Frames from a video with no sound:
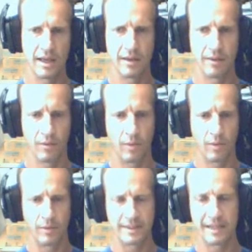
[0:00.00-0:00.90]
when we say
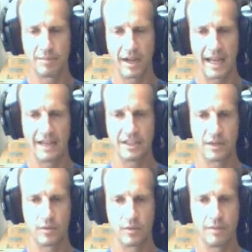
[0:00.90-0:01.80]
pelagic, we
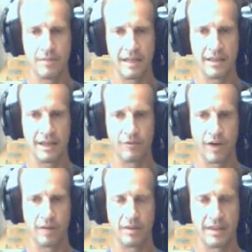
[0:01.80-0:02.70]
mean the environment
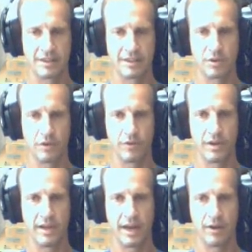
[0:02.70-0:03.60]
that's sort of not
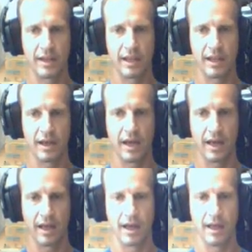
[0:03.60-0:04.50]
only
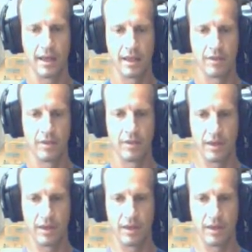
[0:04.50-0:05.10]
the